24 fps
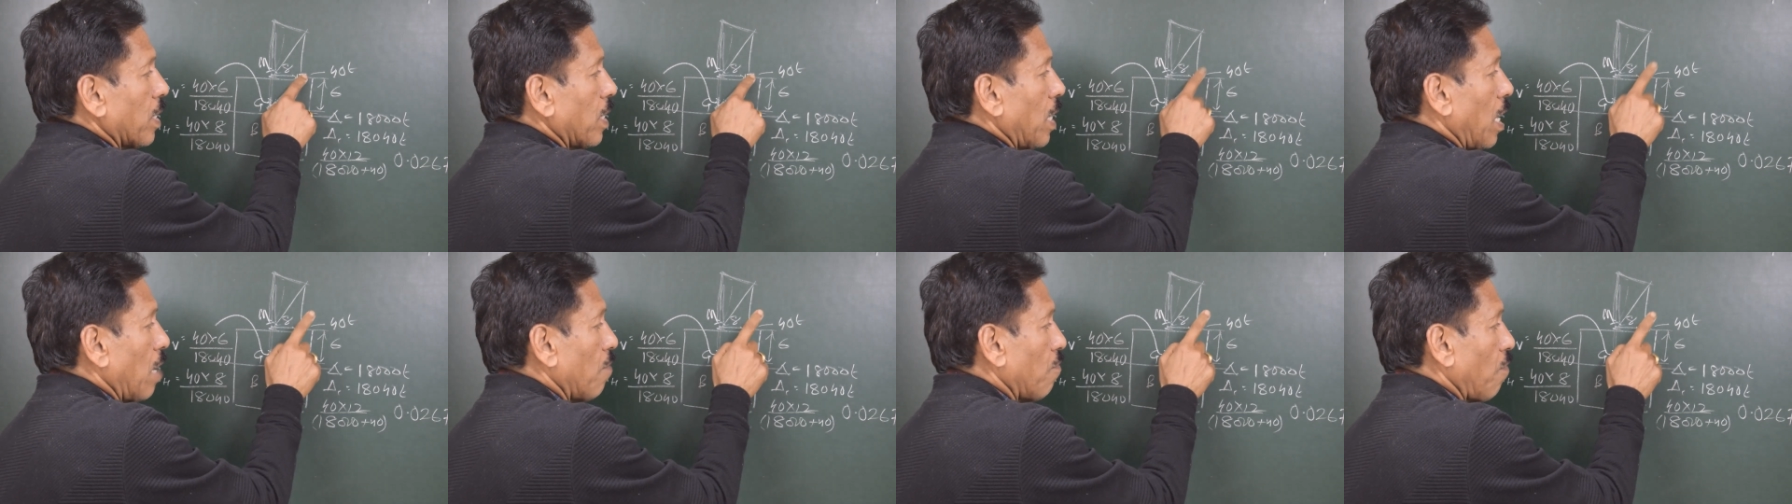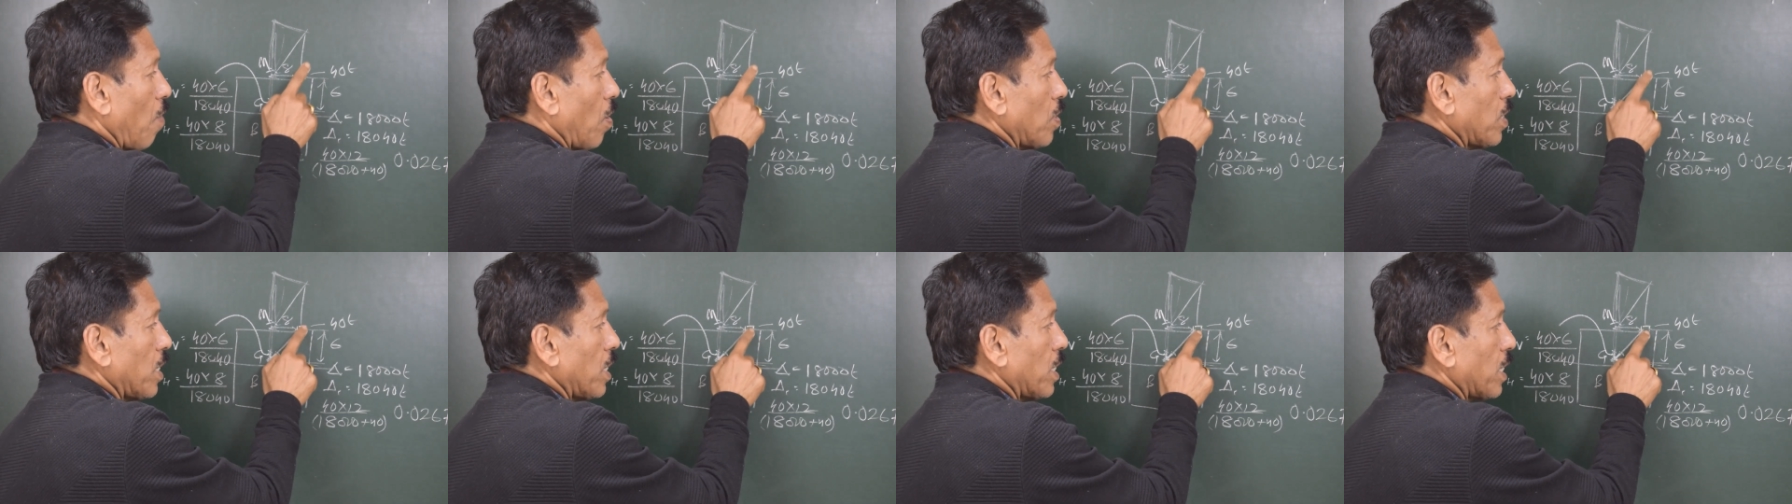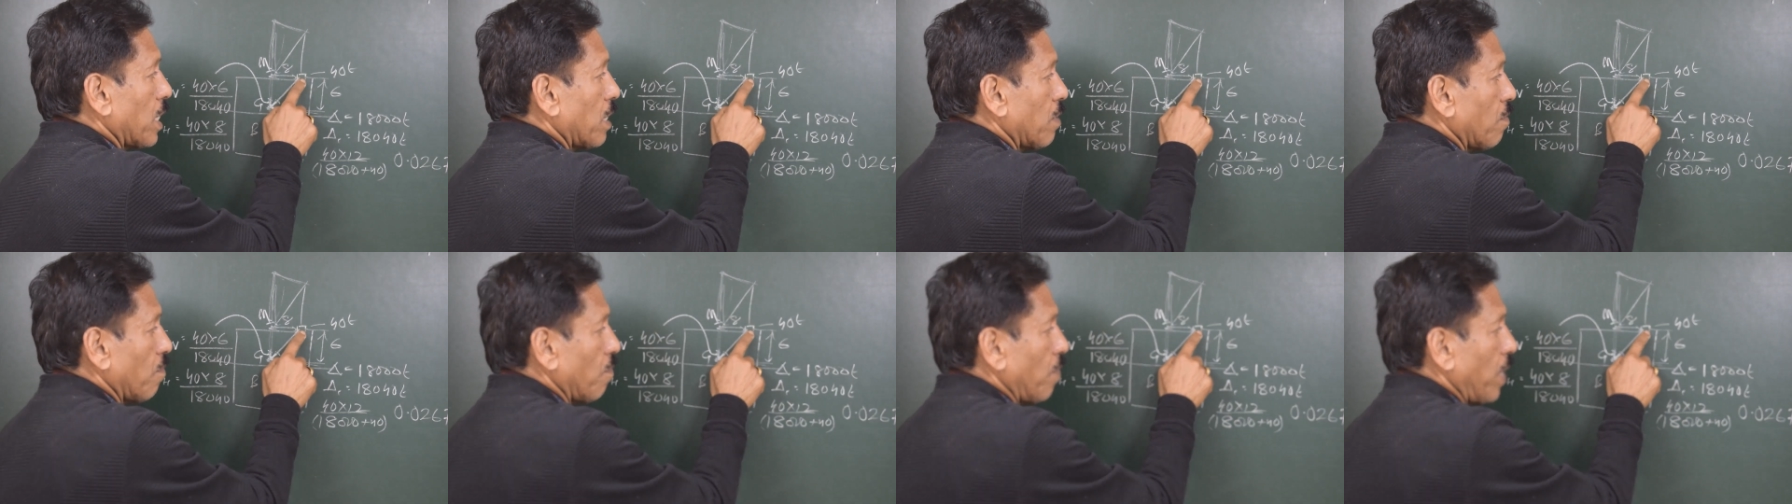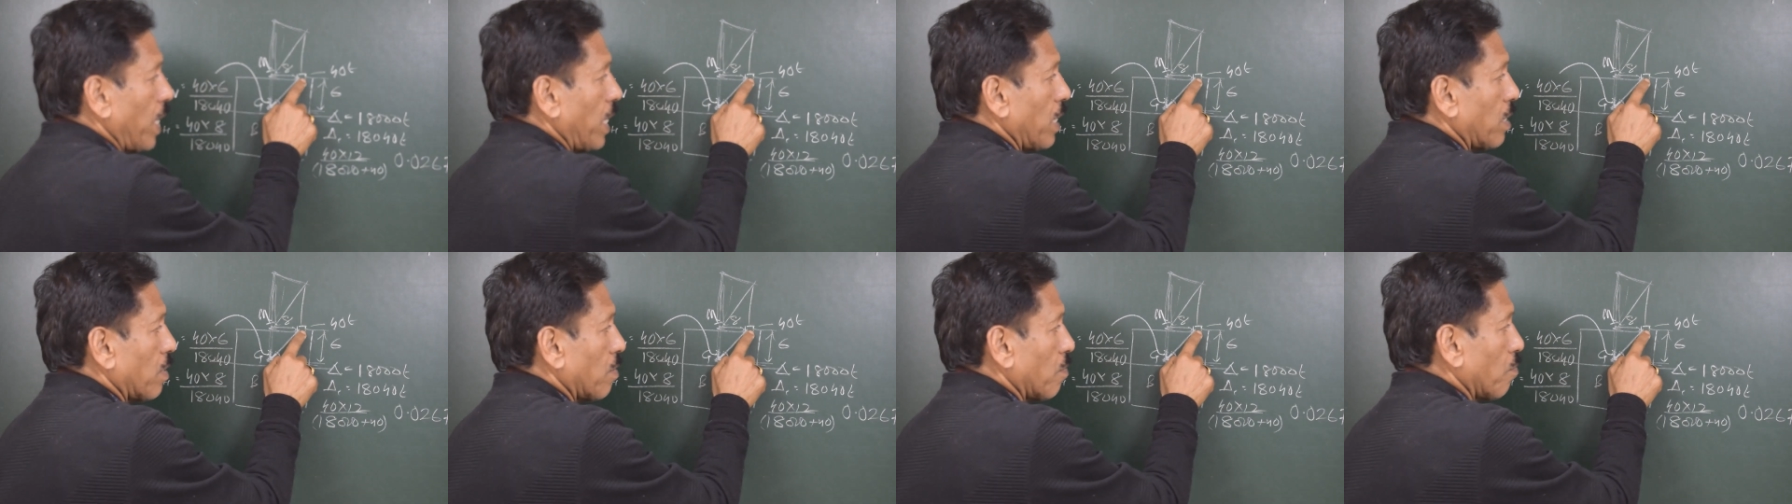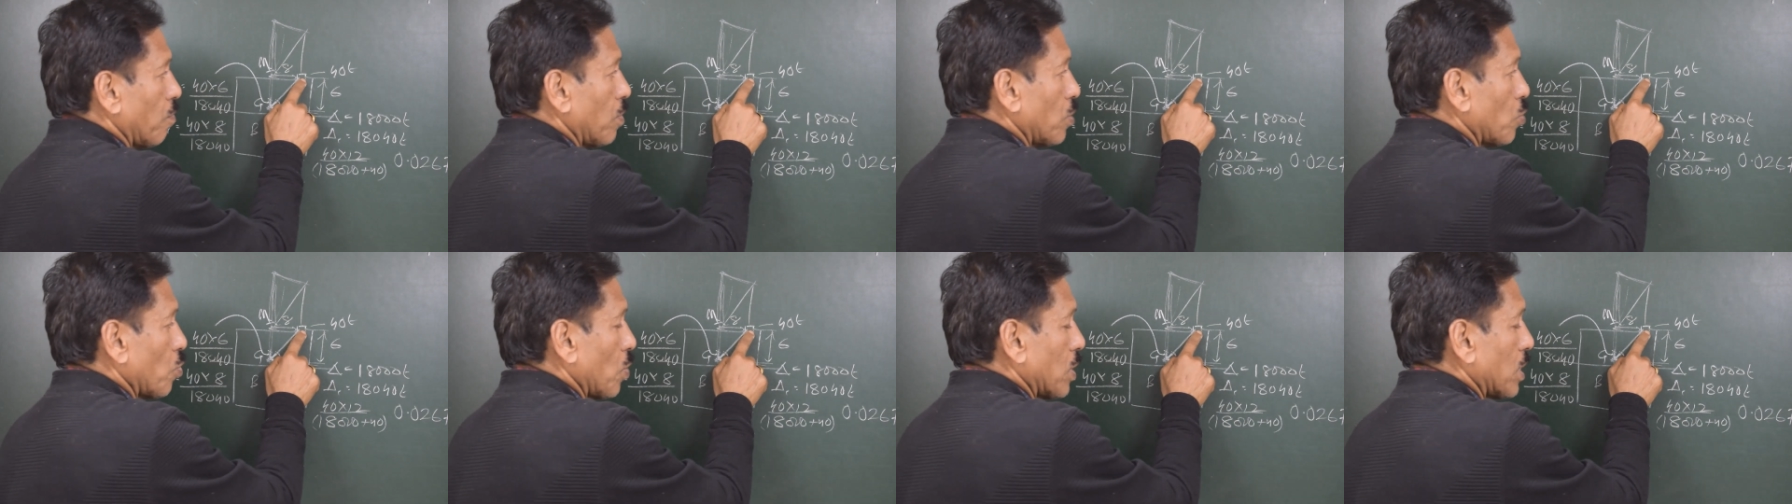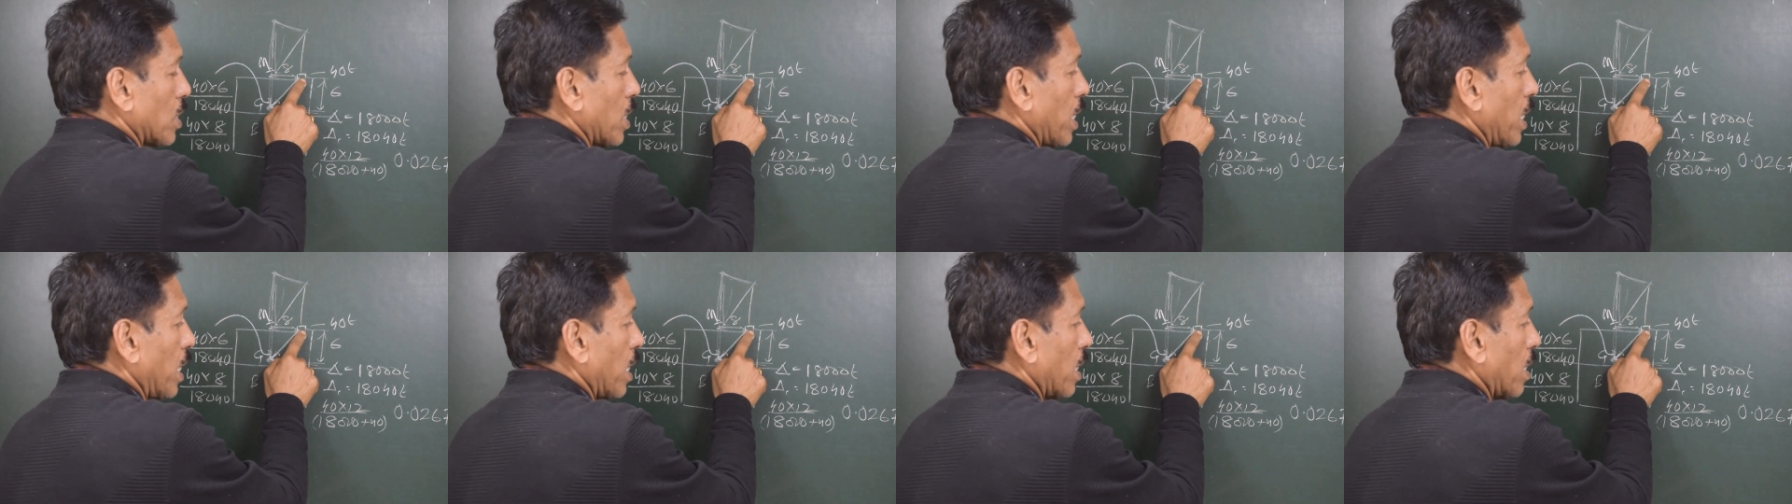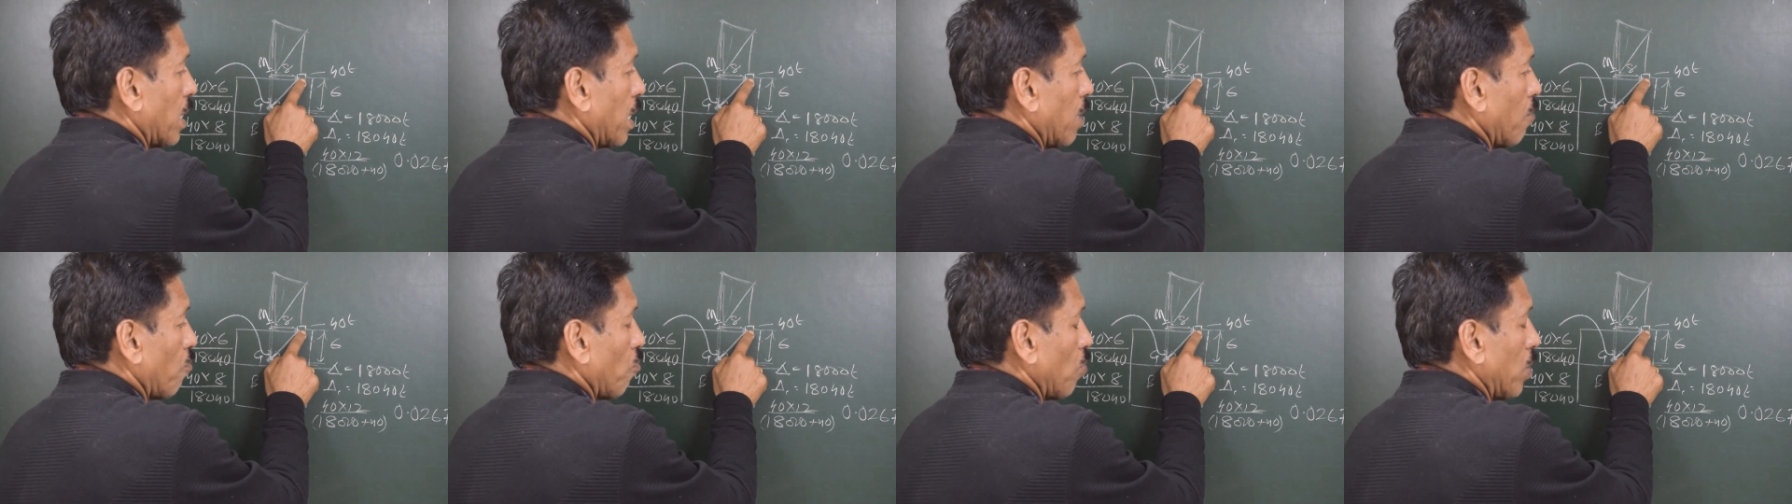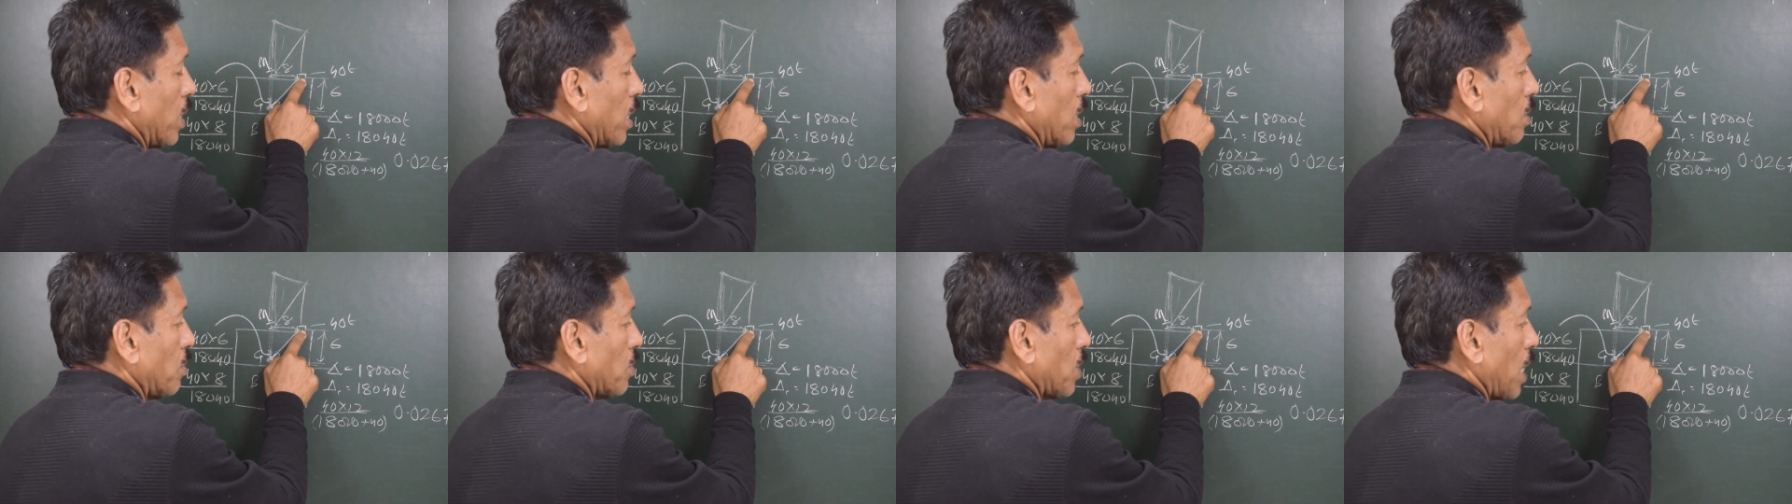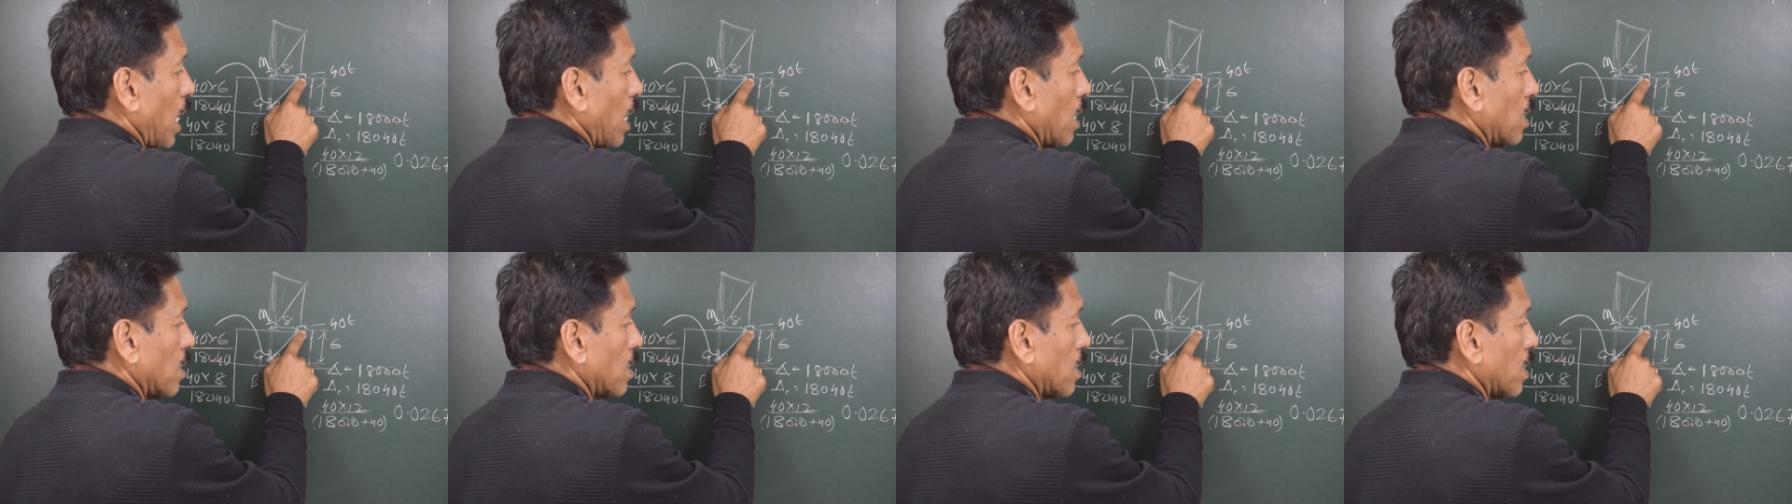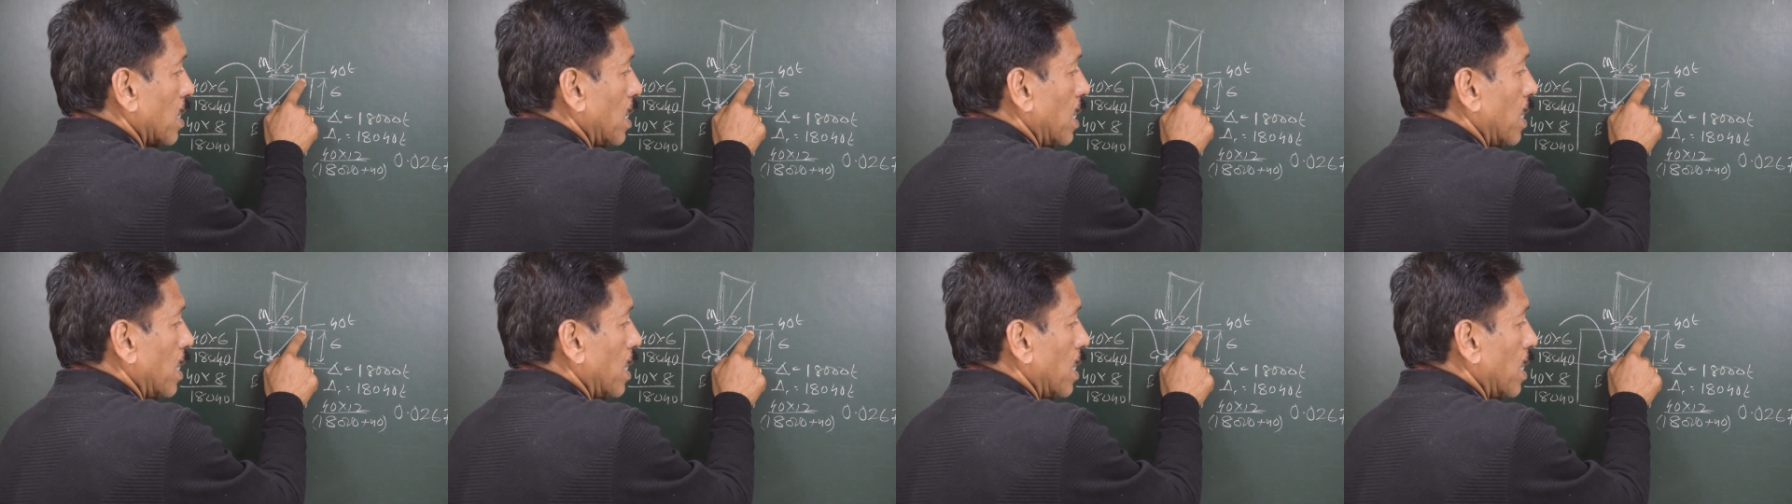a 40 ton weight which was here, if we discharge,